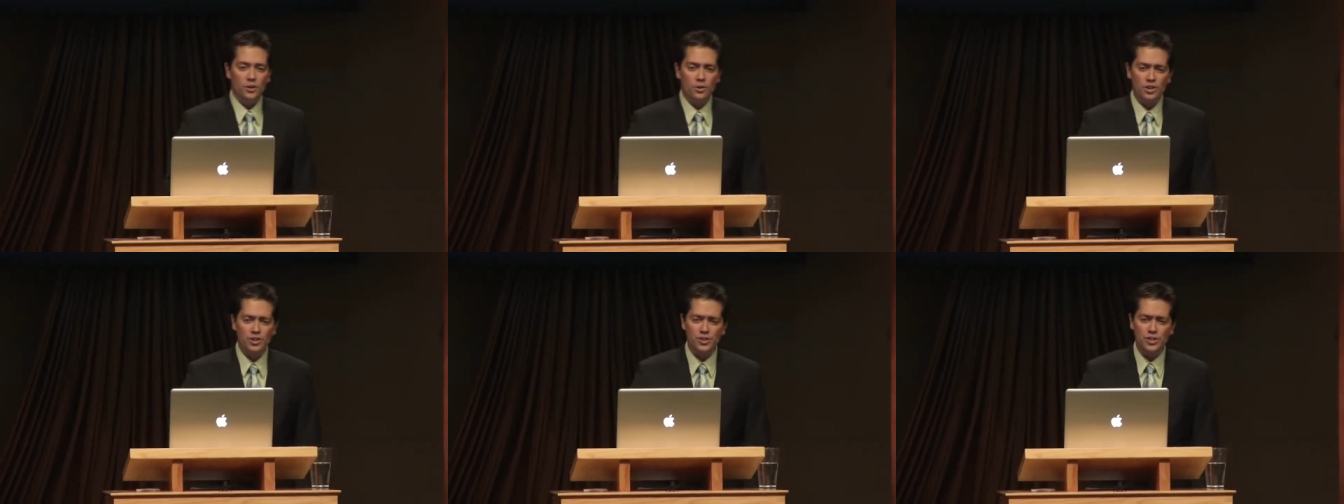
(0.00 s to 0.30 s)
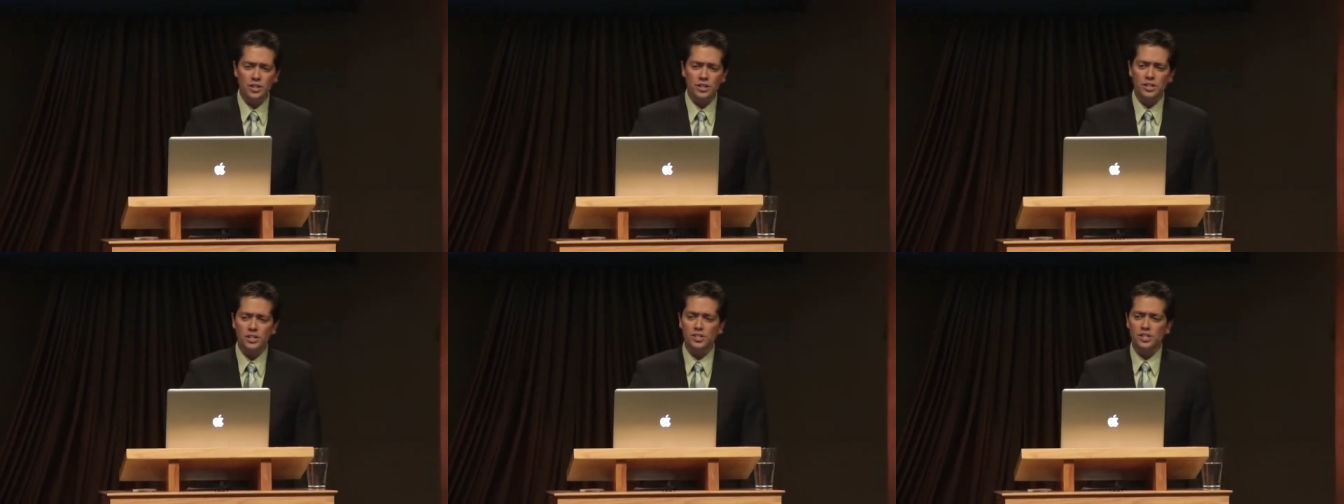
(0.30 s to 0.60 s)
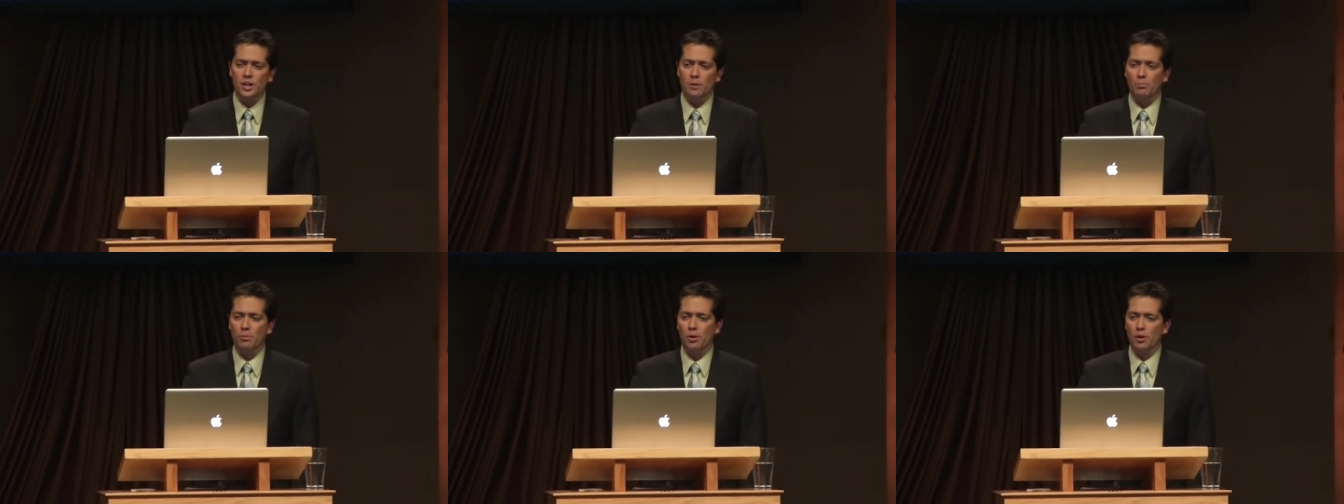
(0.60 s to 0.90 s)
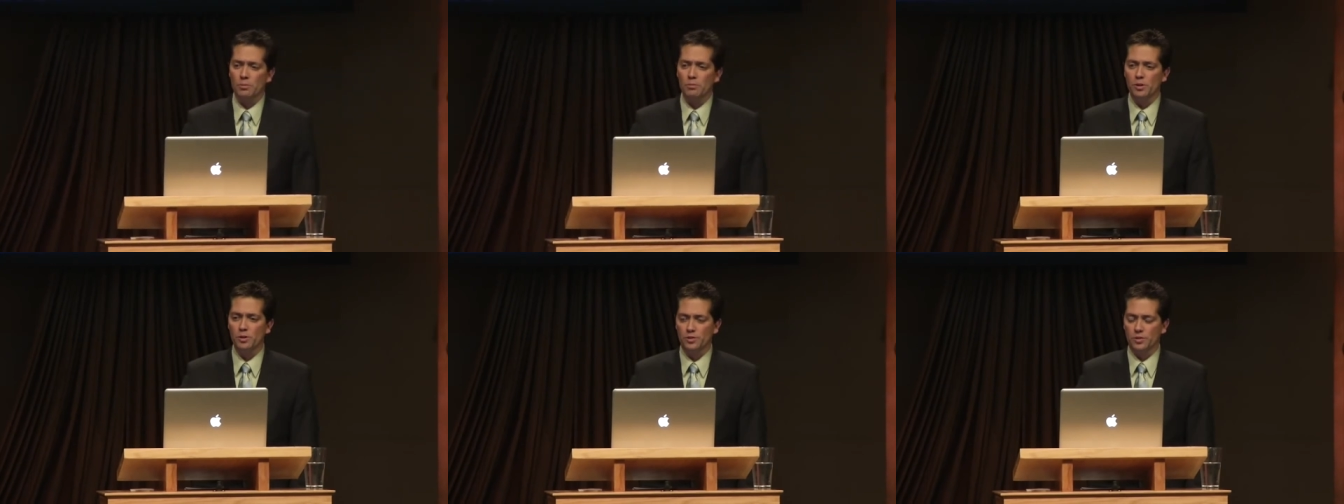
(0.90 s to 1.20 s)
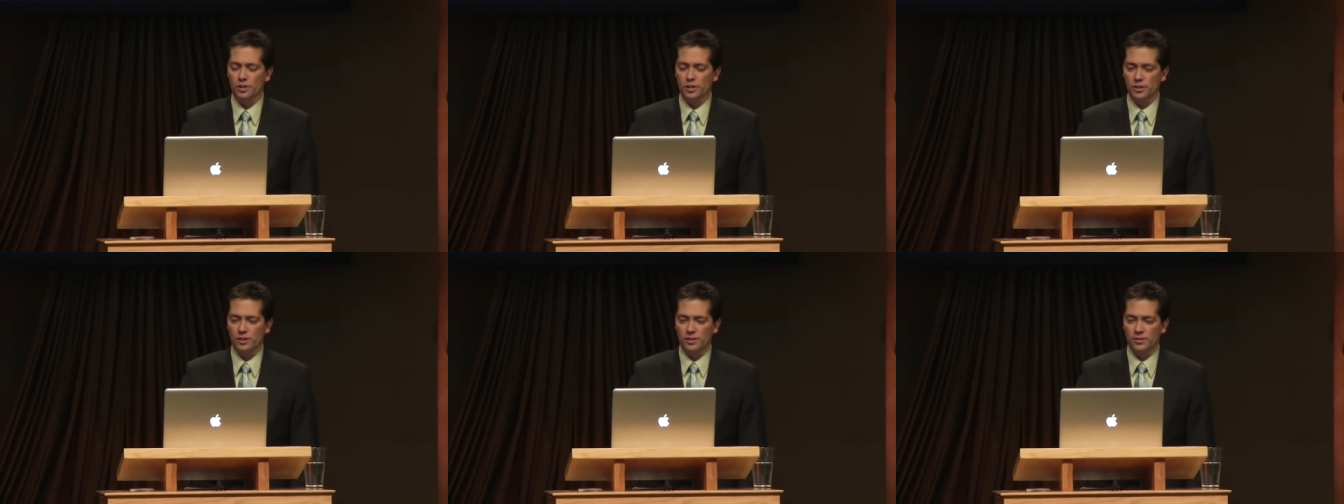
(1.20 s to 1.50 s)
Christian contemporary
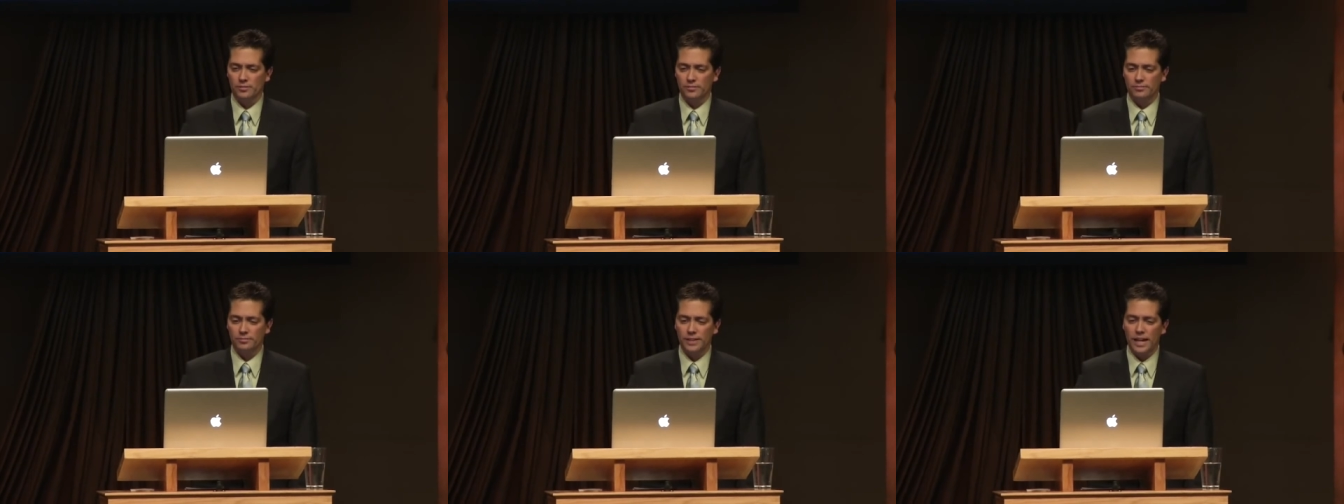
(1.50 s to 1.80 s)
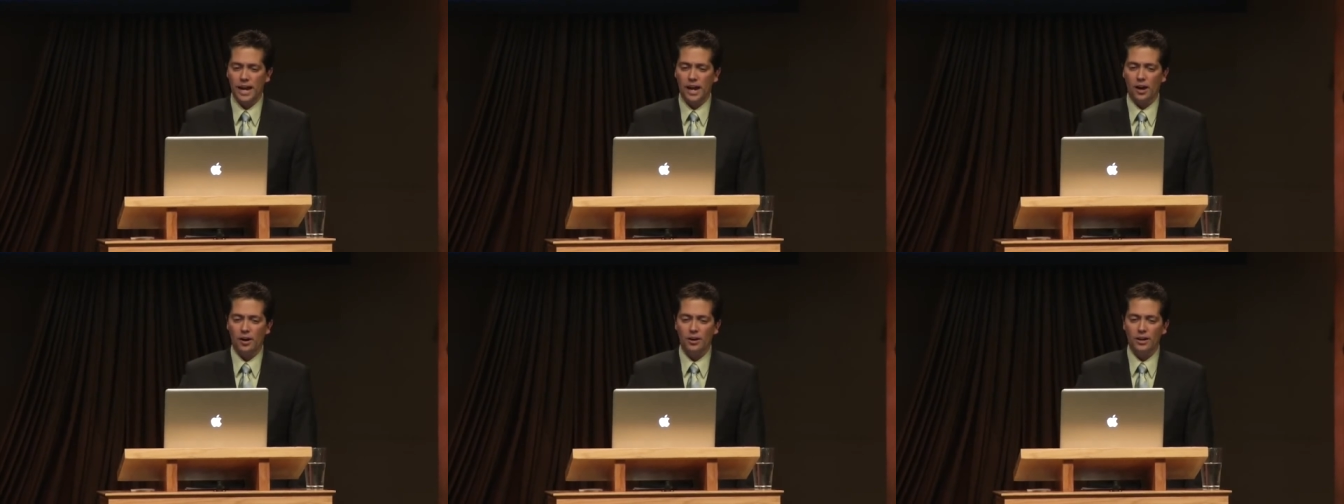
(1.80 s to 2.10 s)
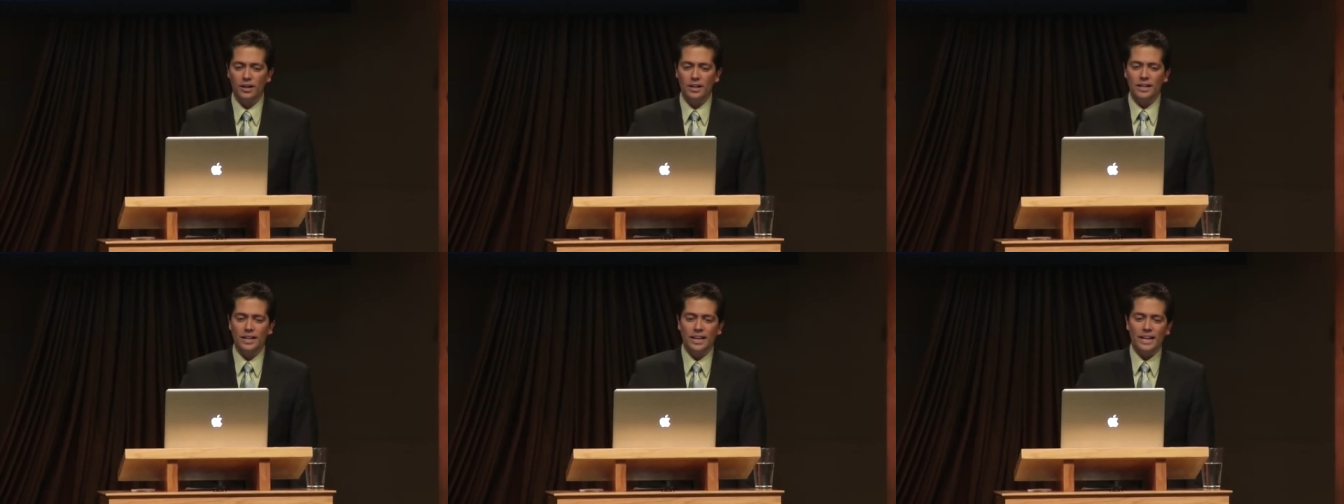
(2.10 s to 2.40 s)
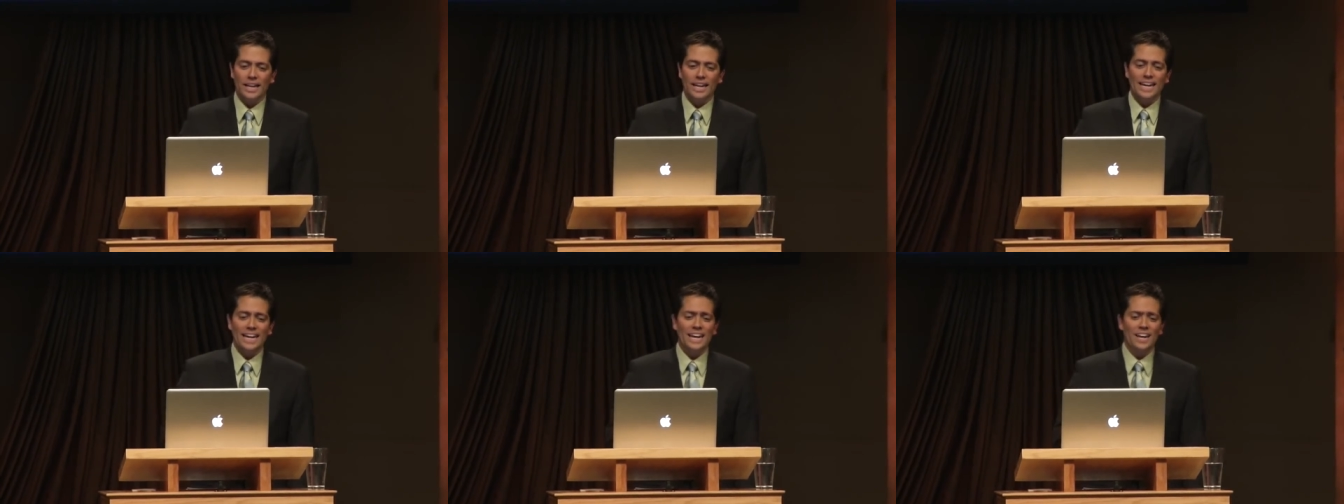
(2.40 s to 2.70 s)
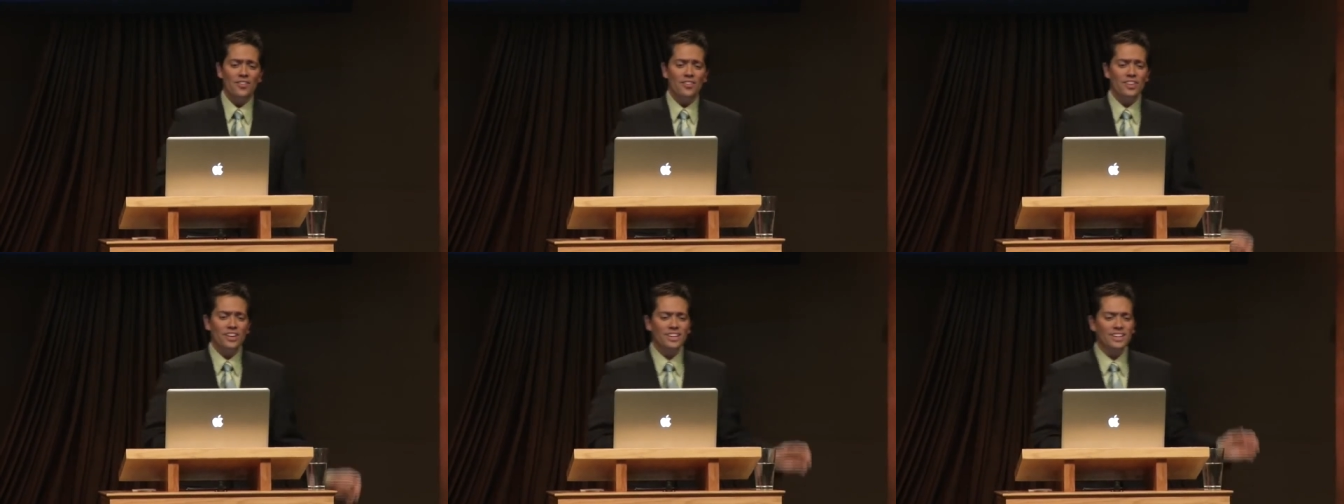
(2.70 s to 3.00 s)
music. Now,
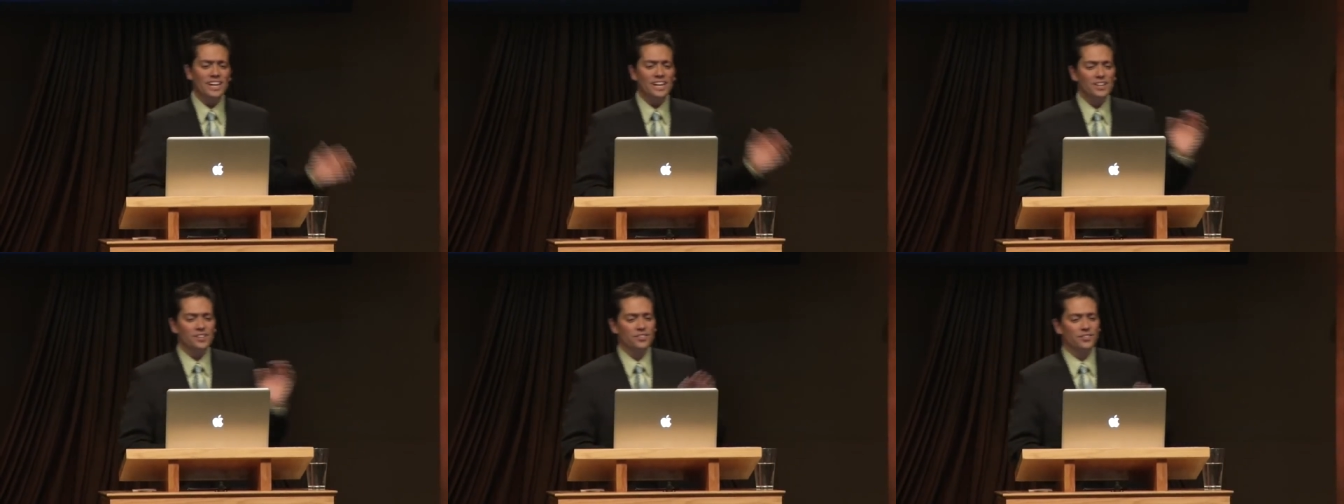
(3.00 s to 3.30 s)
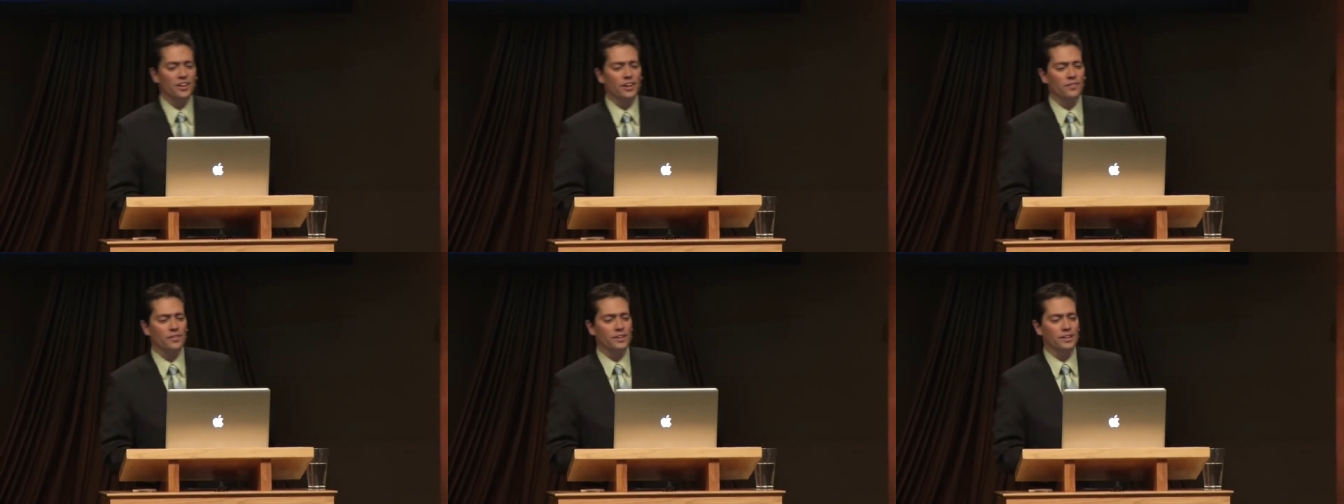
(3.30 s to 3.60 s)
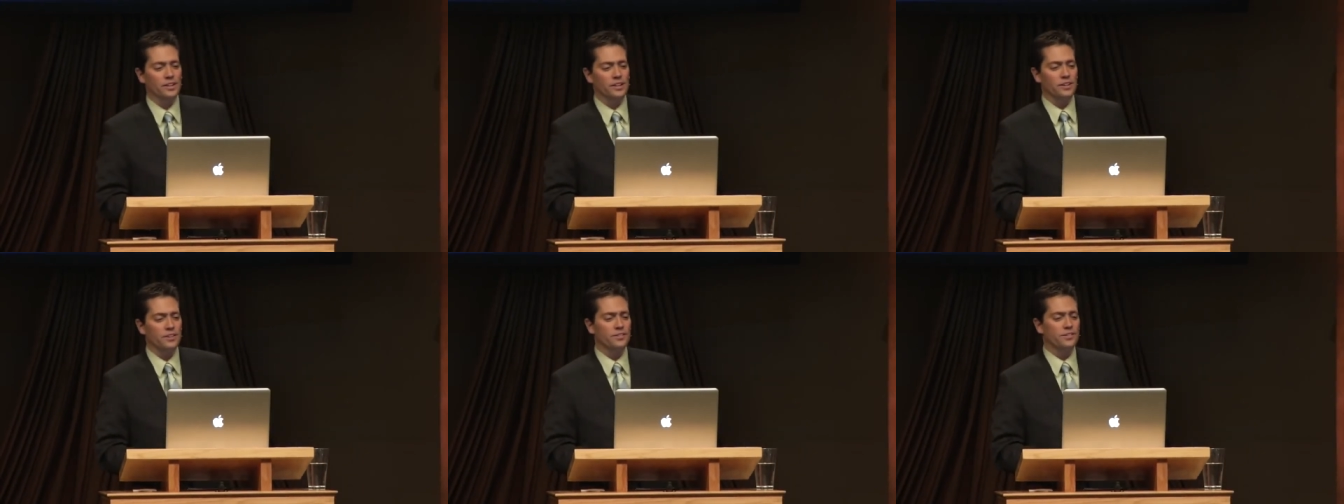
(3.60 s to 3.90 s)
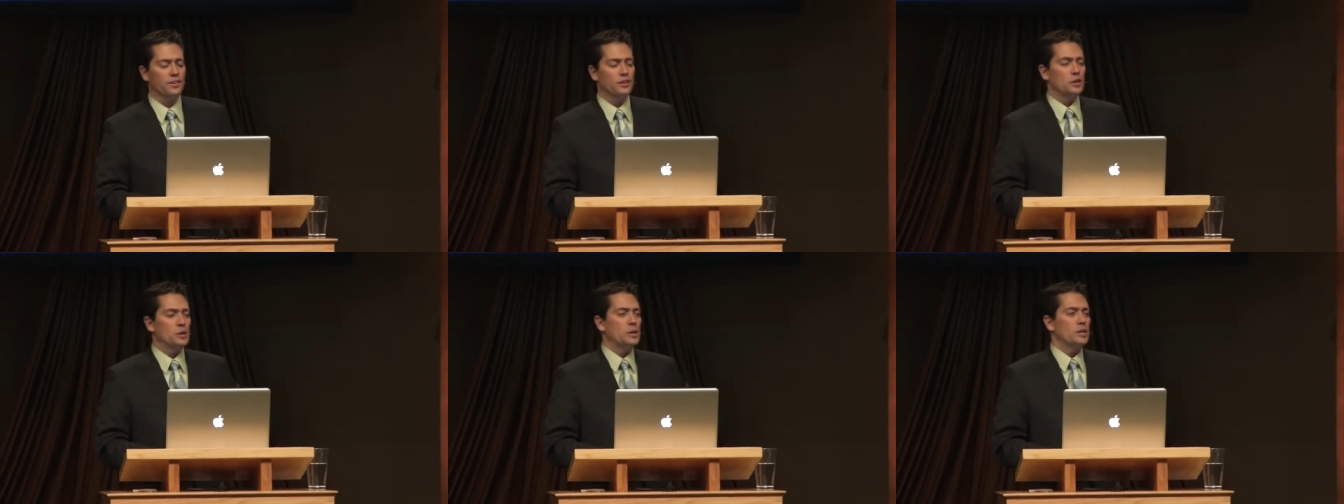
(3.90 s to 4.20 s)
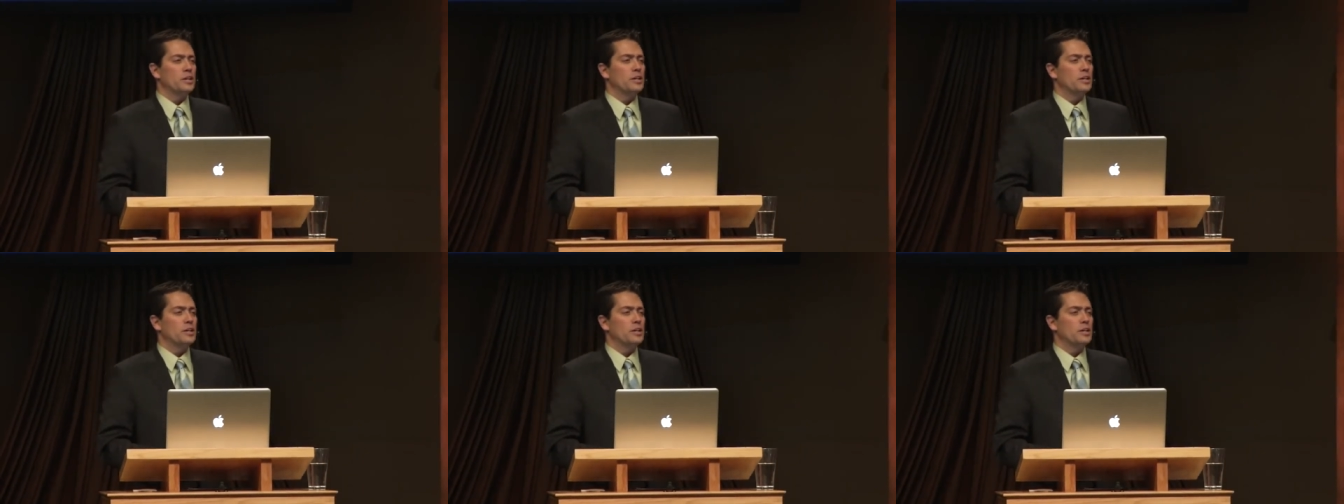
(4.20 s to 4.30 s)
in the late 70s,